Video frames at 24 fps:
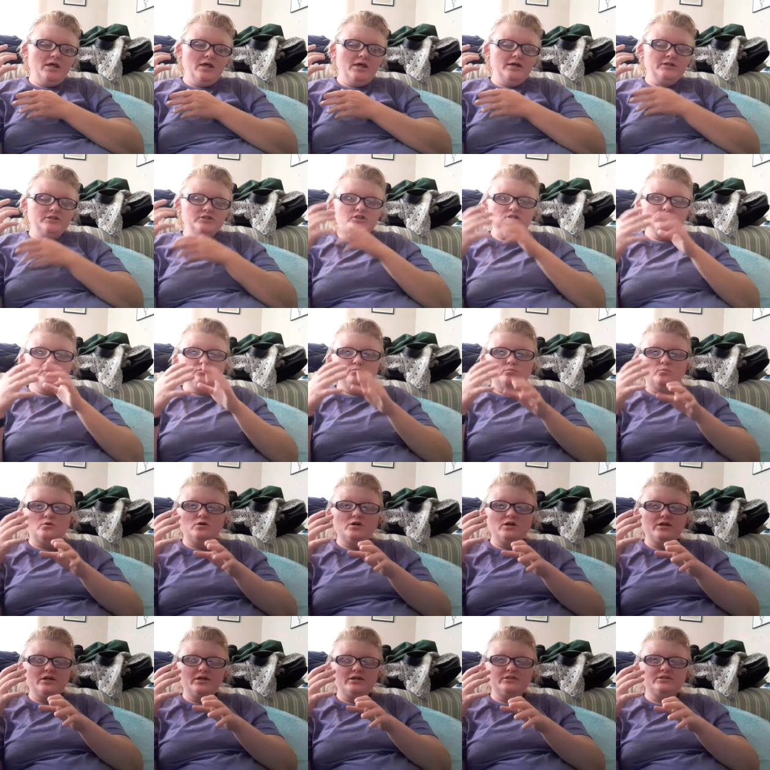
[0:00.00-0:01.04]
and she's
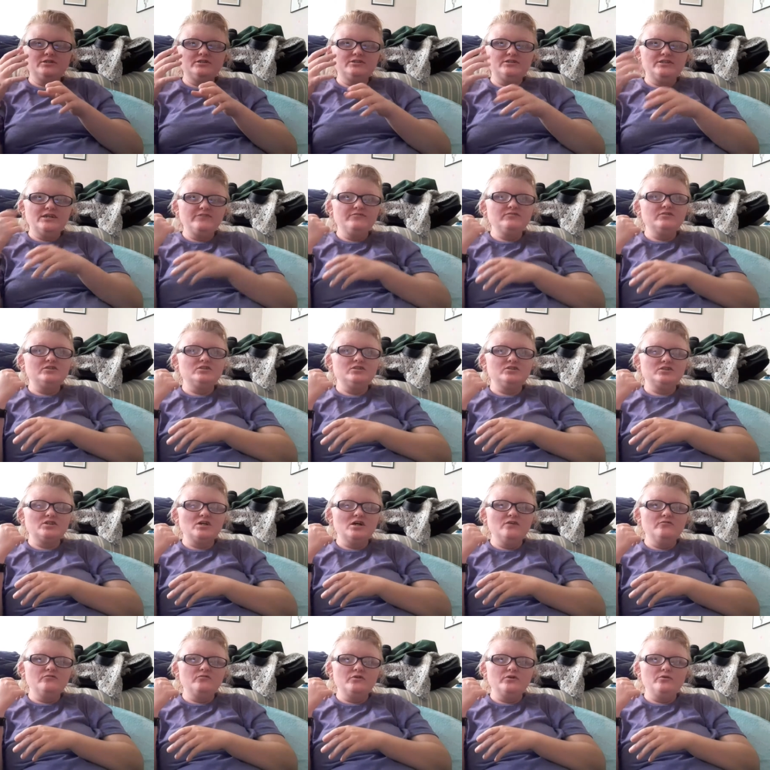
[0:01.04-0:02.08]
working to save the
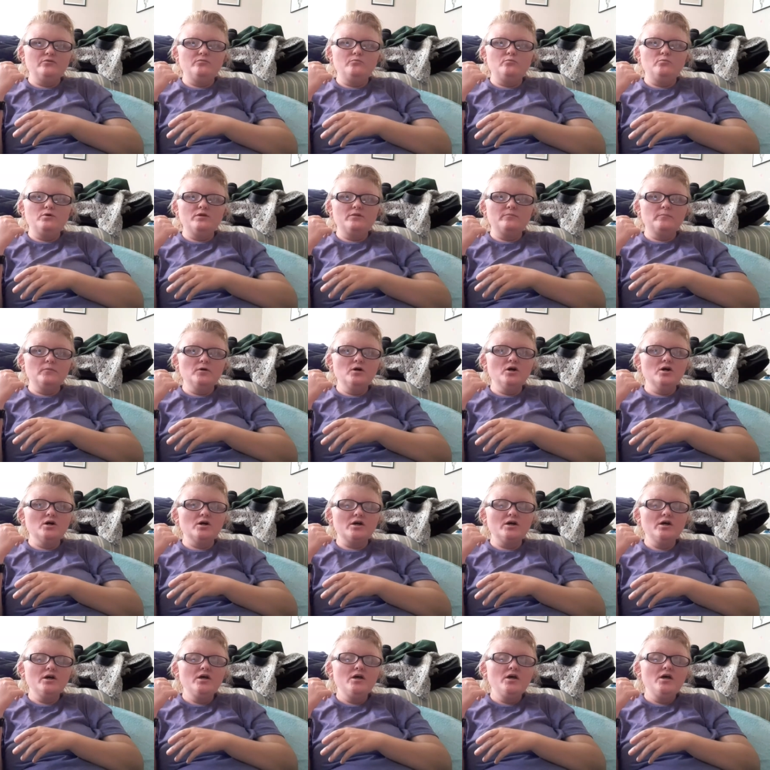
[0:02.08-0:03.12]
discovery with
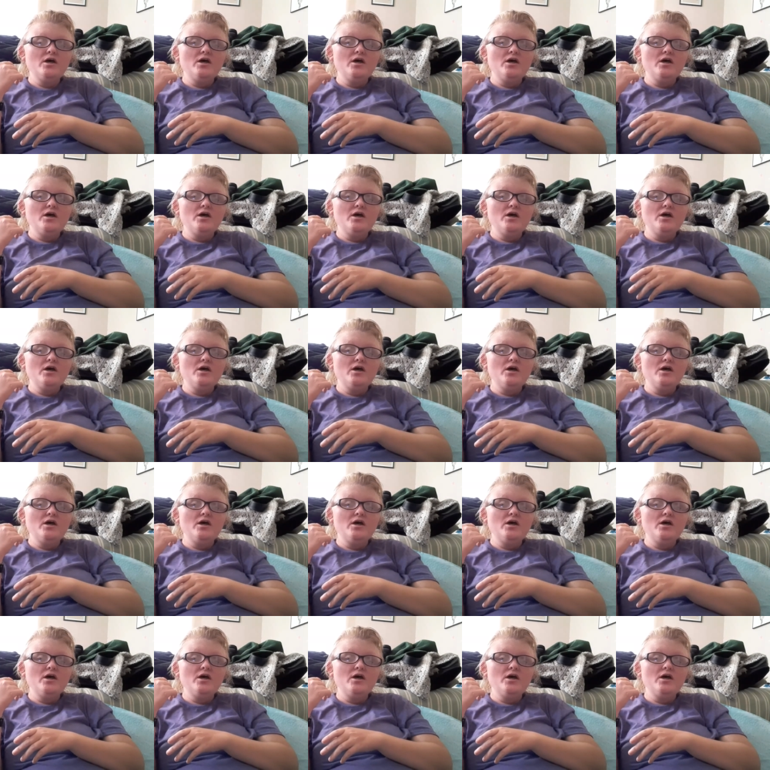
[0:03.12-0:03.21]
Book,